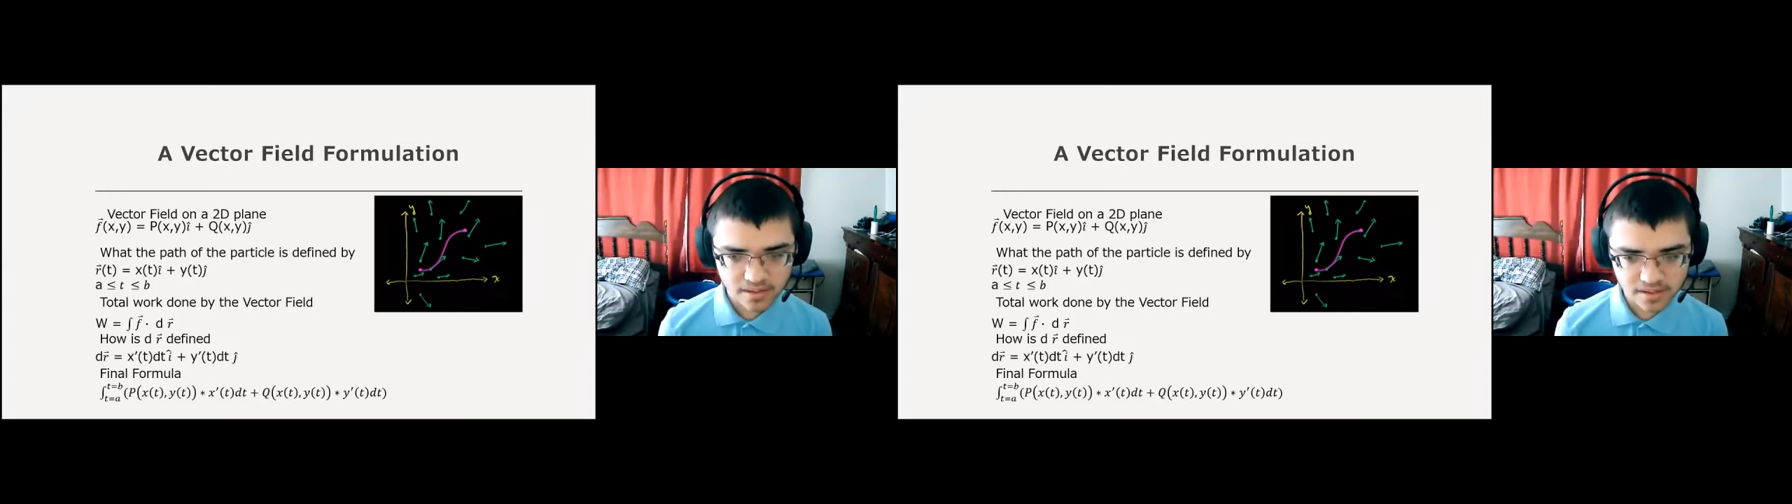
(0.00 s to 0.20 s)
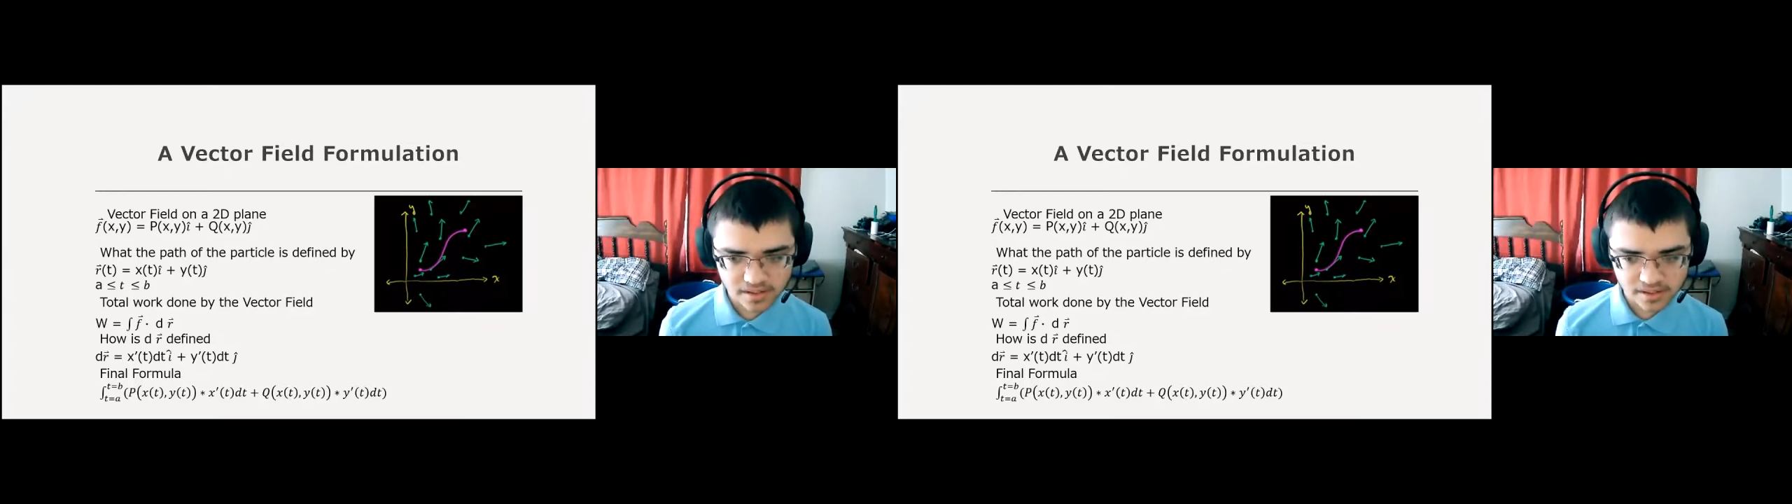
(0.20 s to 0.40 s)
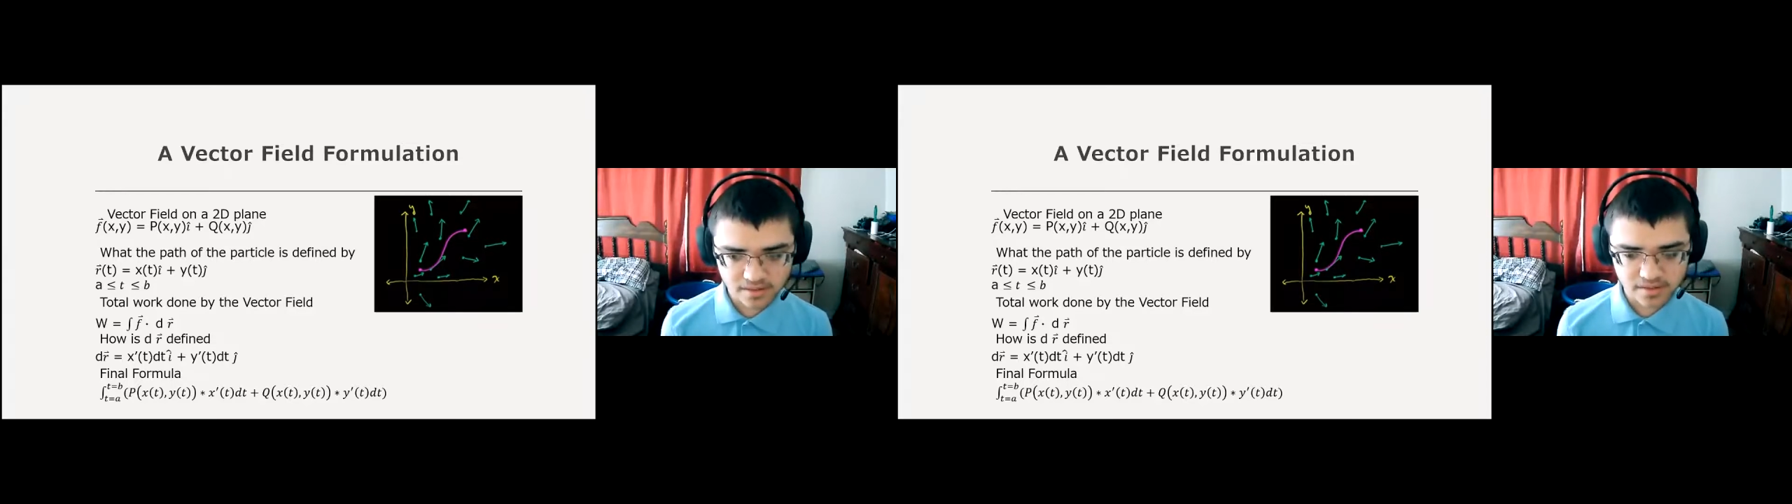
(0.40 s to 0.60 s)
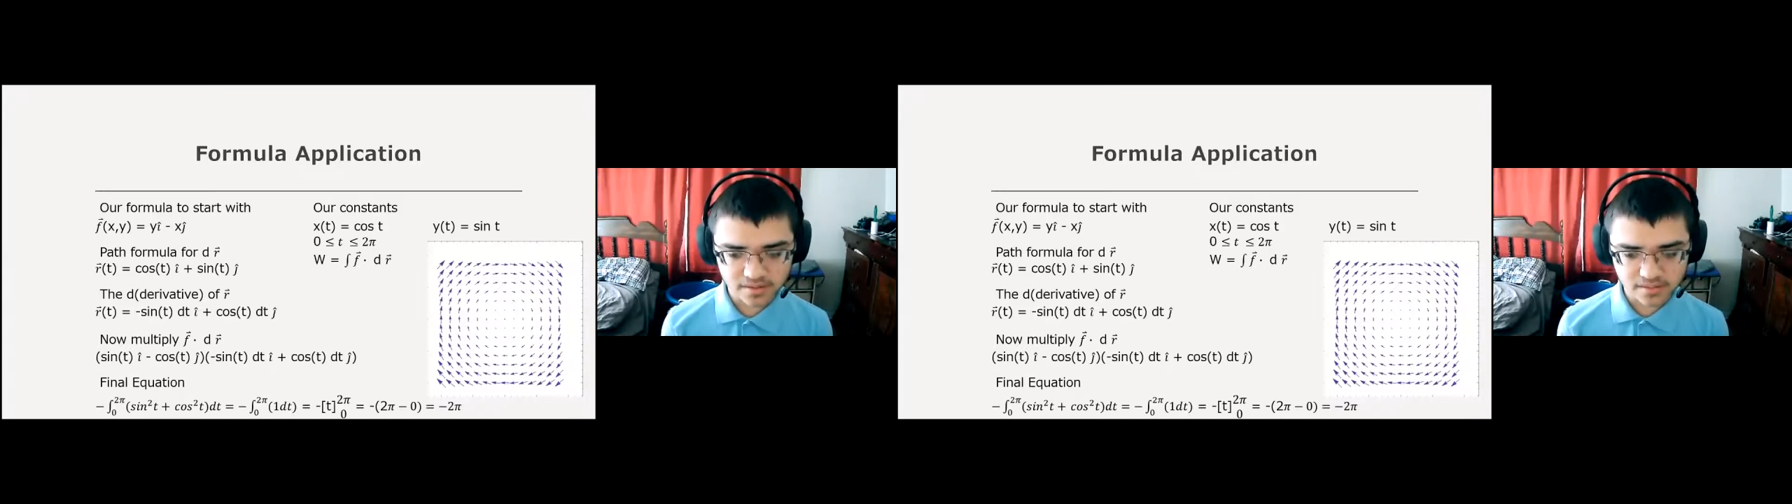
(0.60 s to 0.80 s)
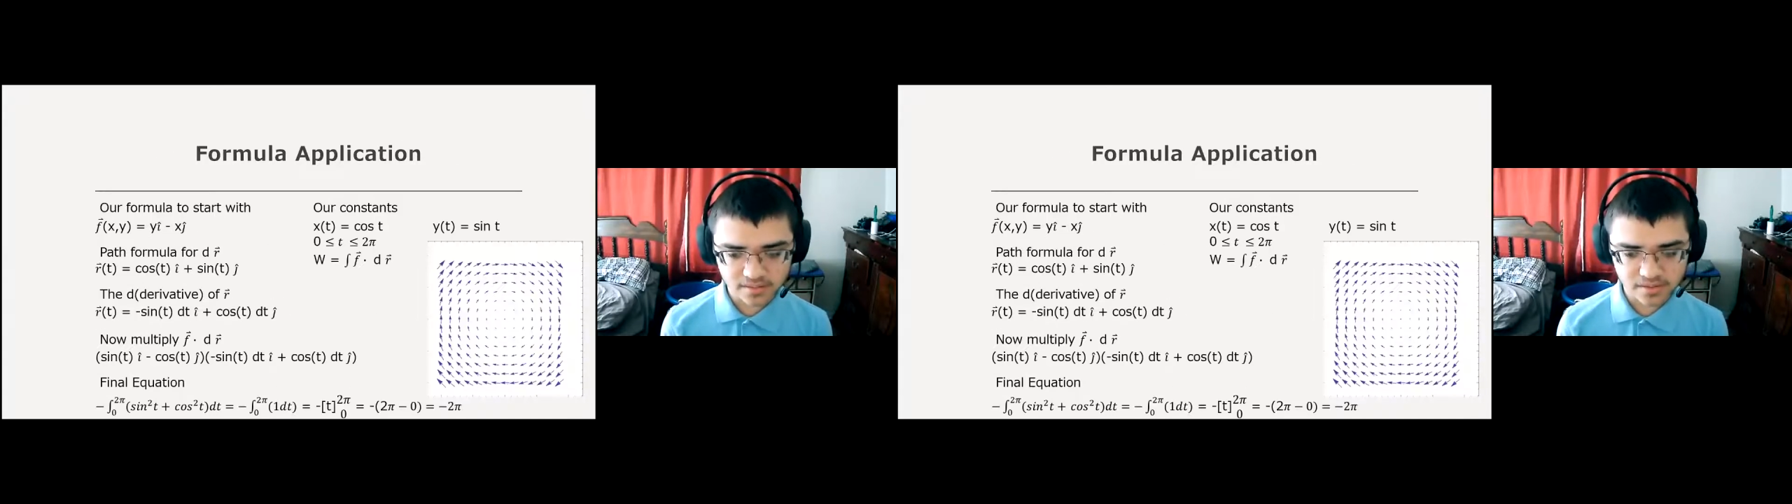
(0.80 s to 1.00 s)
And so
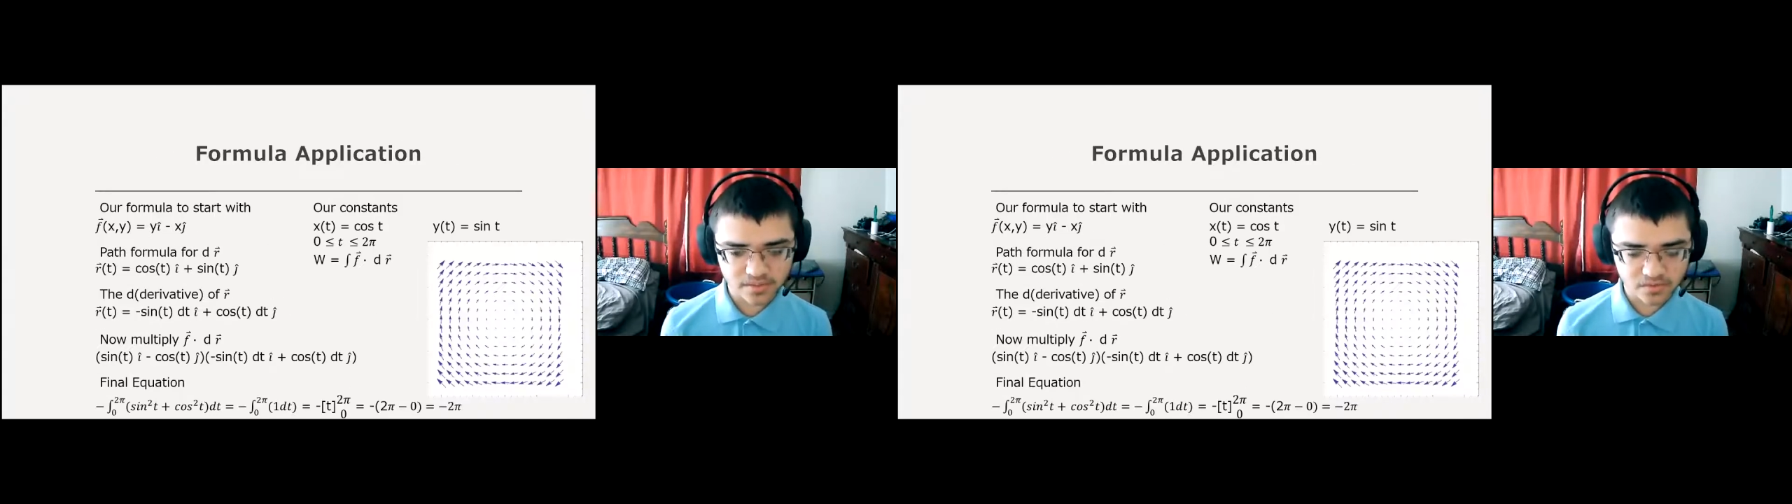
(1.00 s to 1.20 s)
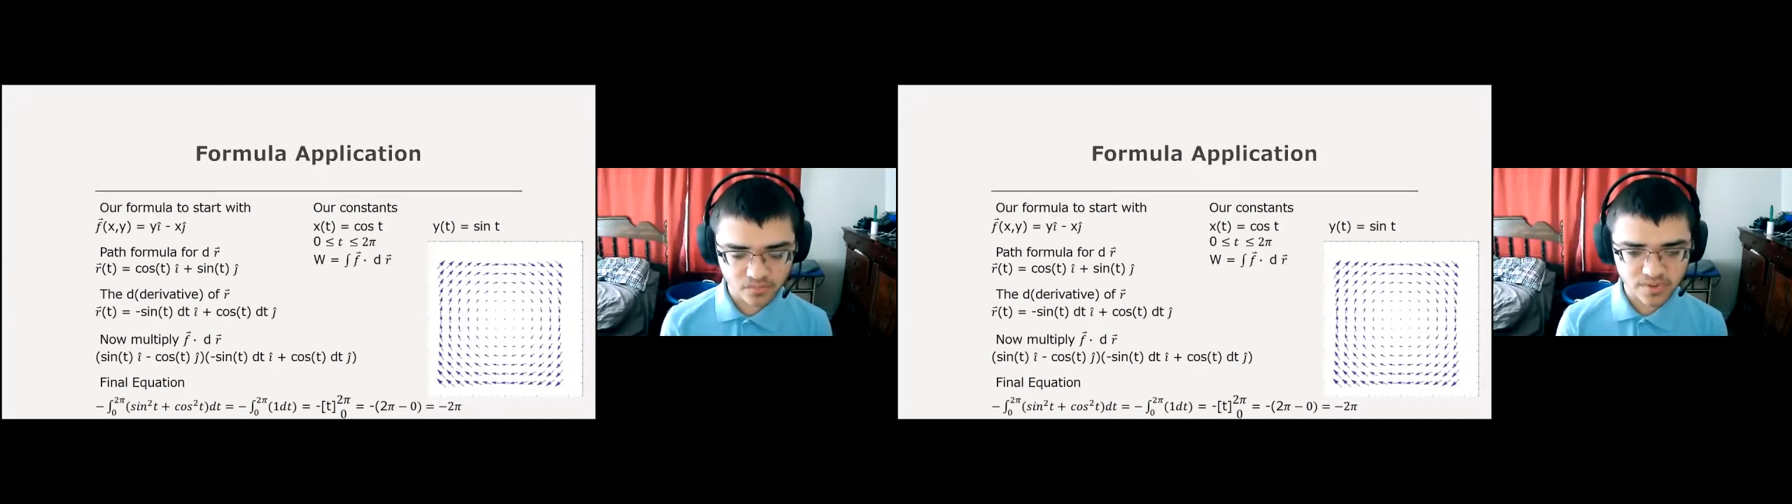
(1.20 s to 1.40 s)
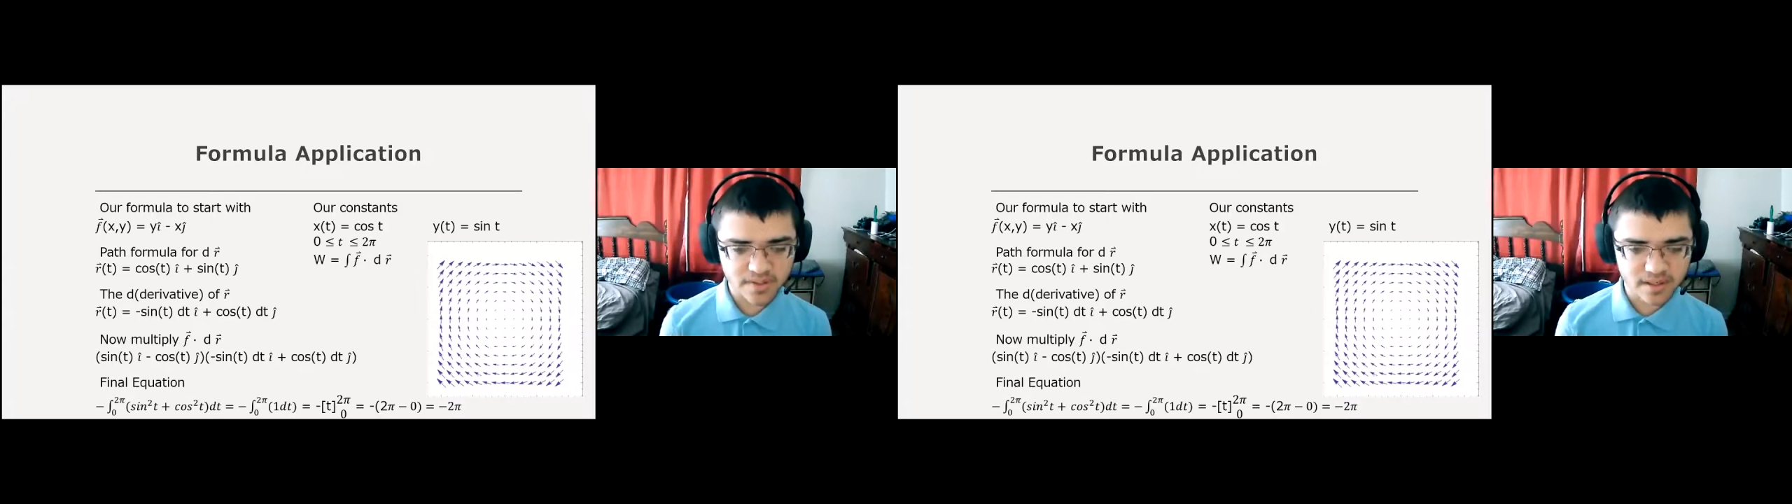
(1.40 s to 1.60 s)
to sort of put